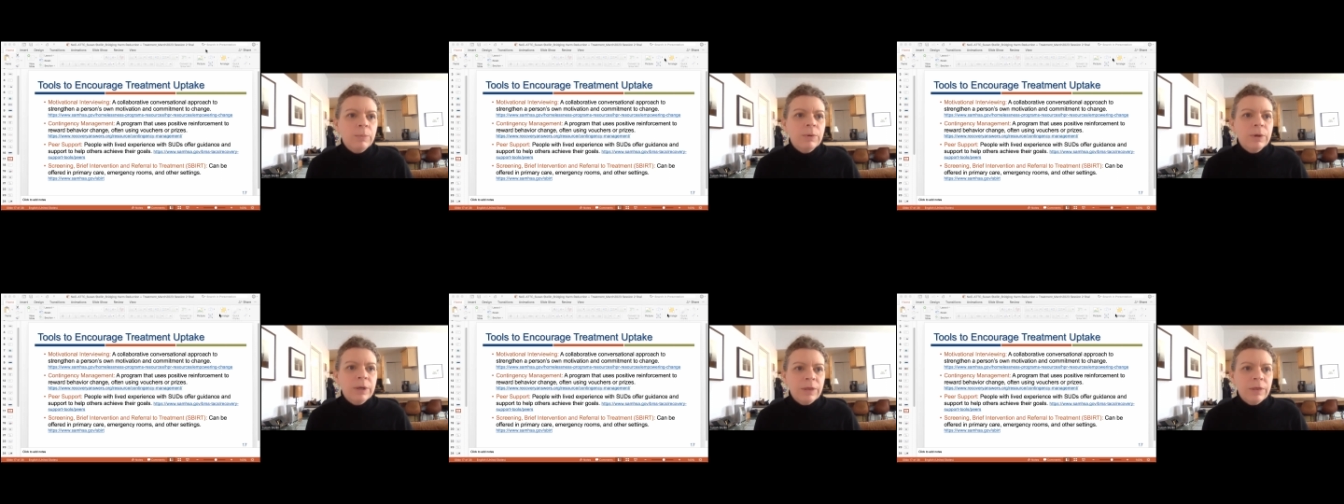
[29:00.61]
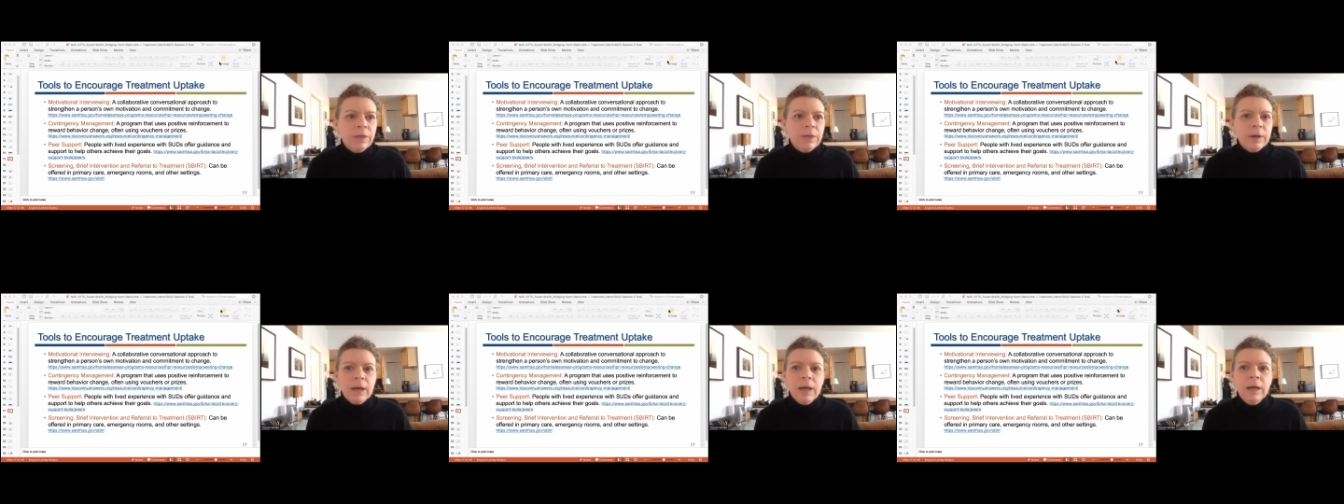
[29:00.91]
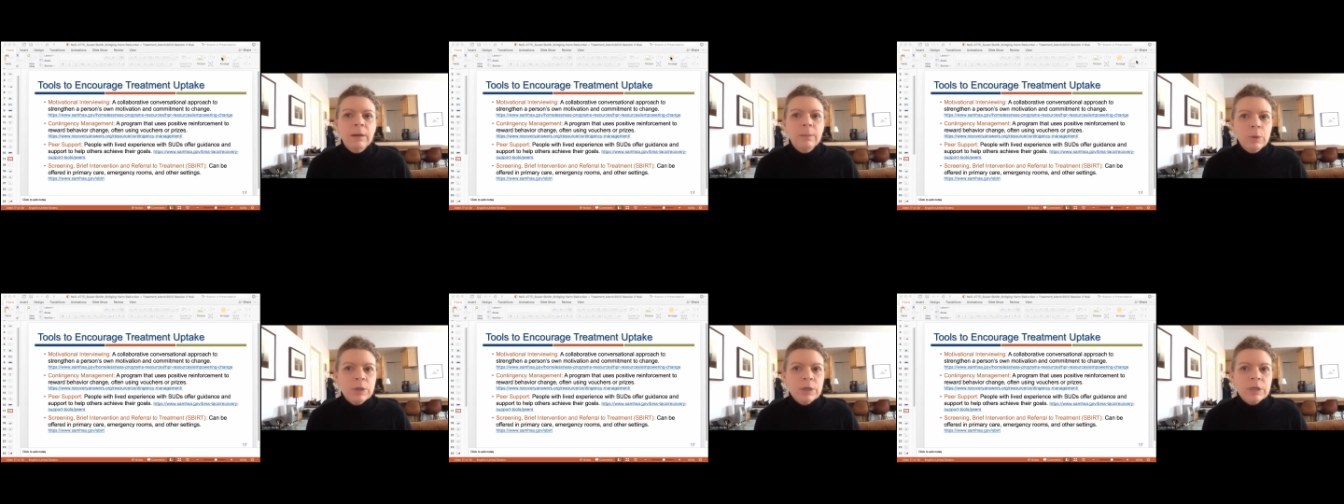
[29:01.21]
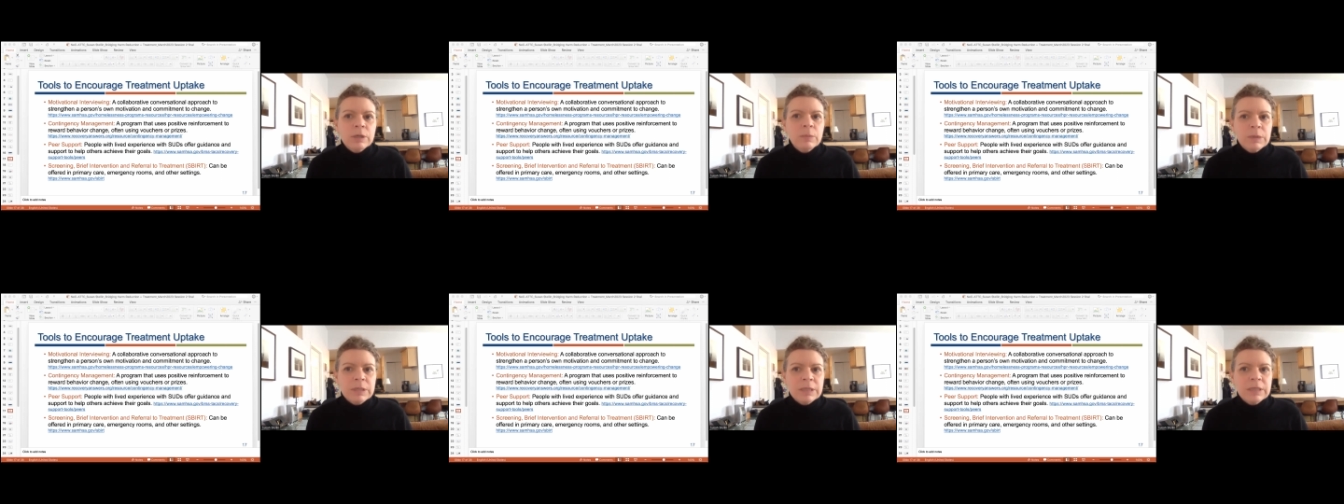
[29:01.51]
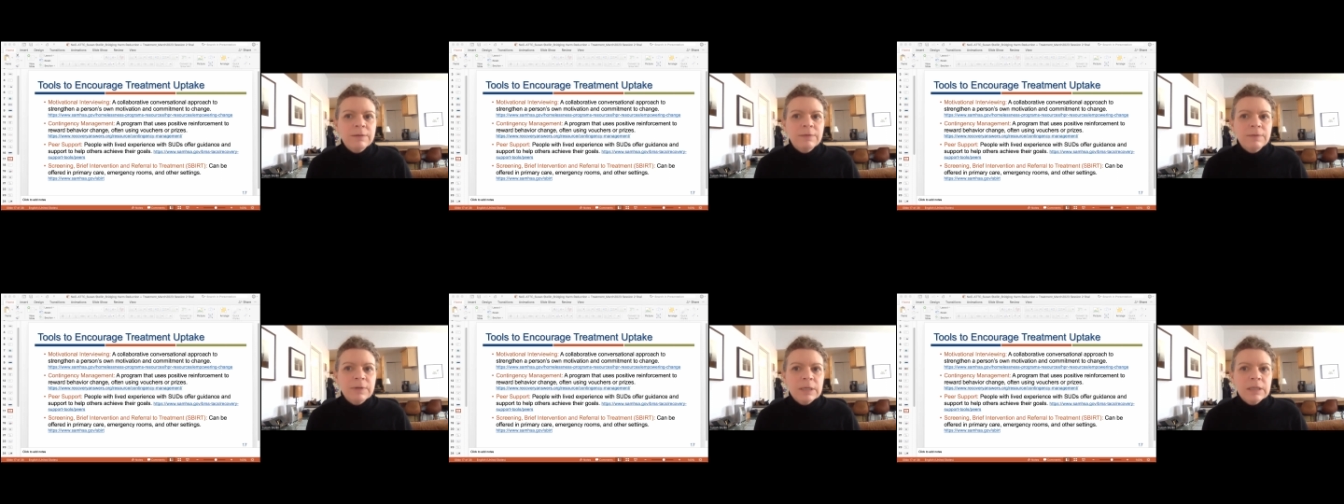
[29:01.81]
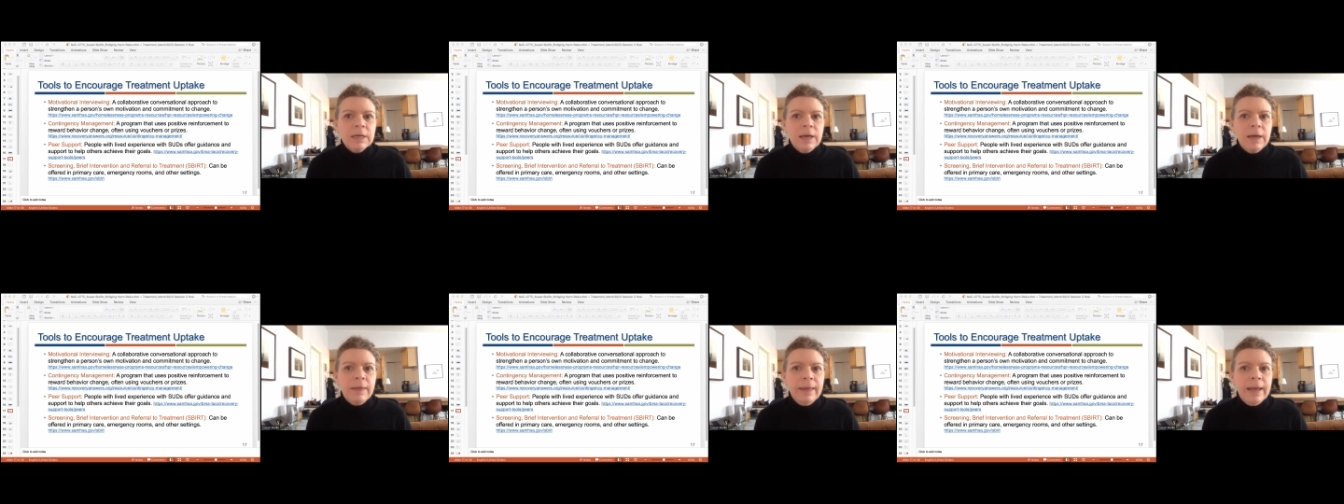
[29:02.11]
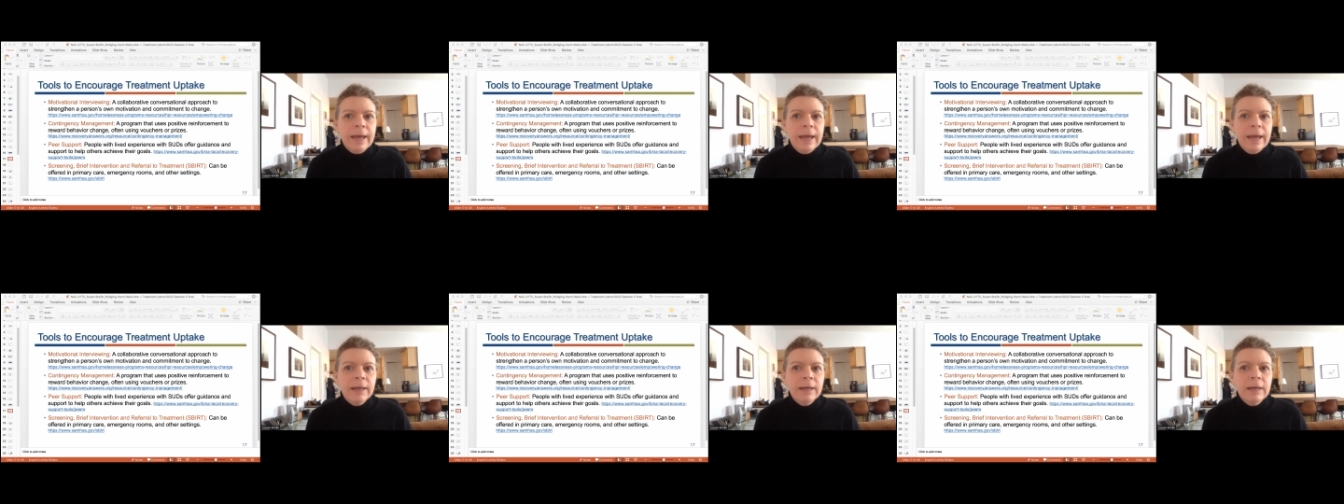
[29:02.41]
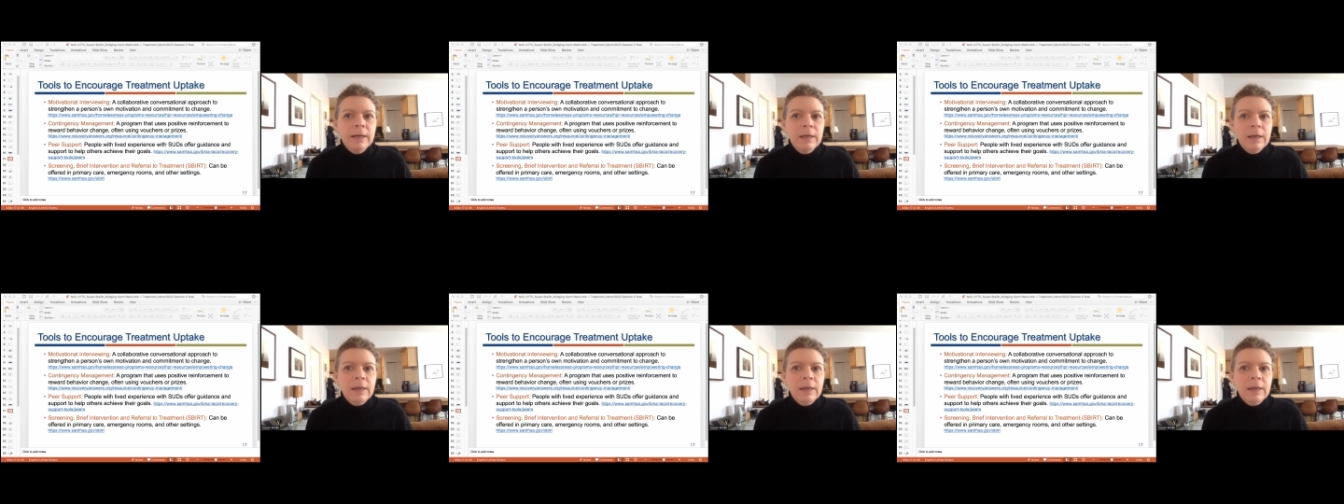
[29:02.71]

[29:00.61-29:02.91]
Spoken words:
with kind of more specifics on that.